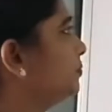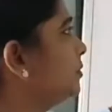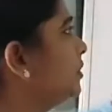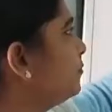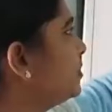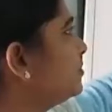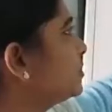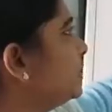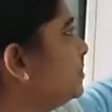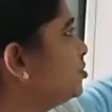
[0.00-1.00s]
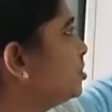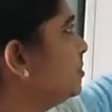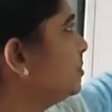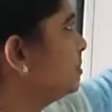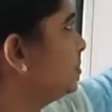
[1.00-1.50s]
the first
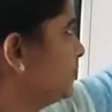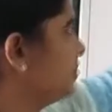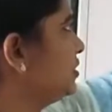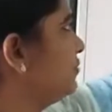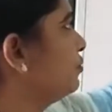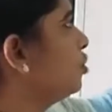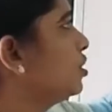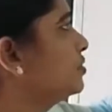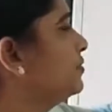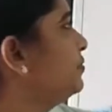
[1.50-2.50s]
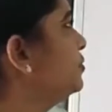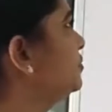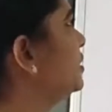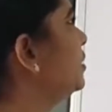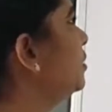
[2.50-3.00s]
condition, the first if clause, if you
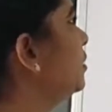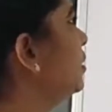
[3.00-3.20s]
see,